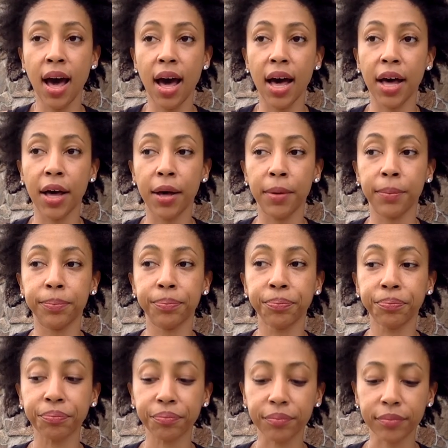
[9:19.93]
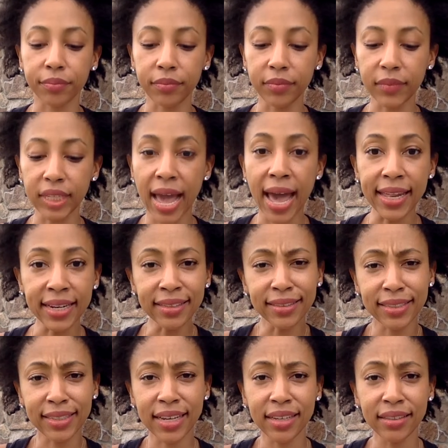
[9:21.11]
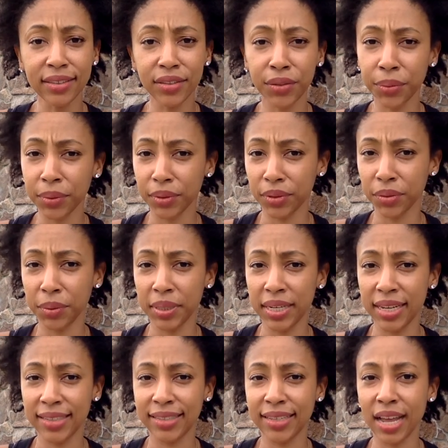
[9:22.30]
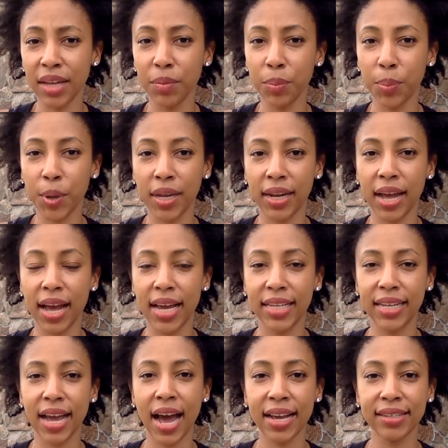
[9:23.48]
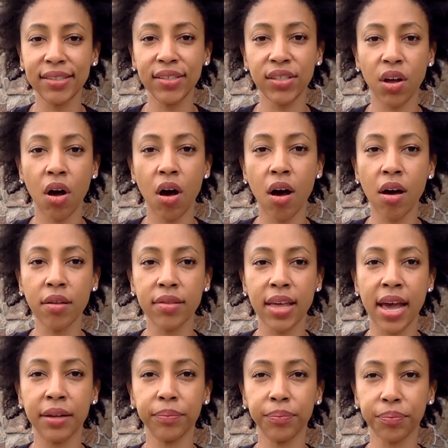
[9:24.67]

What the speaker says: Um, and it did to an extent, but I saw that